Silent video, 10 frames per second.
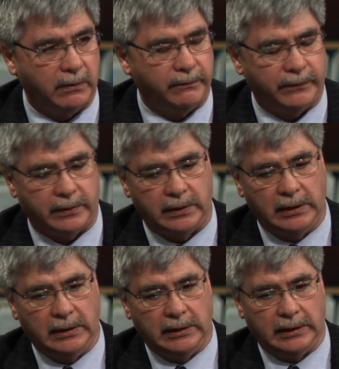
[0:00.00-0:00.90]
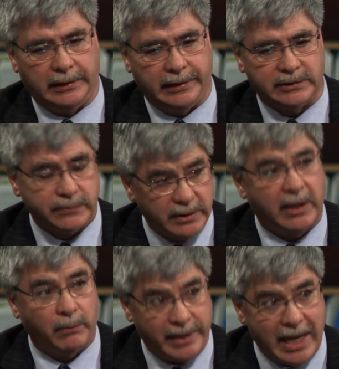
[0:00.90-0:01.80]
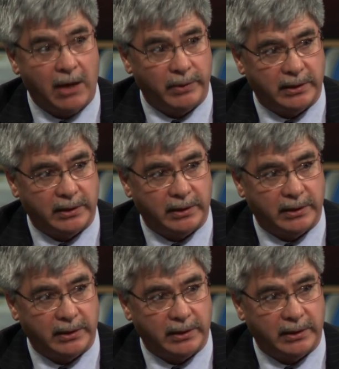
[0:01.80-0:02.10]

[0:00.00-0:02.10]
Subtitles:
over history that we now